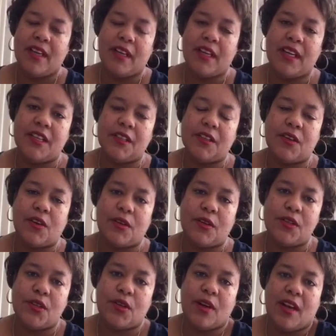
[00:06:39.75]
can
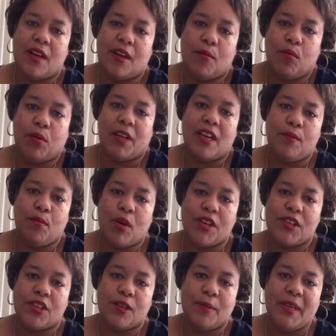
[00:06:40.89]
cause your blood
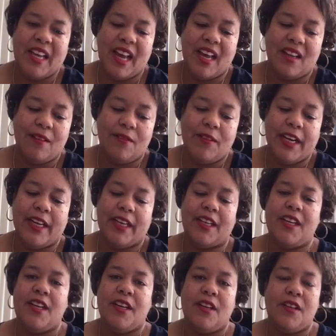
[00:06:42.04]
pressure to be elevated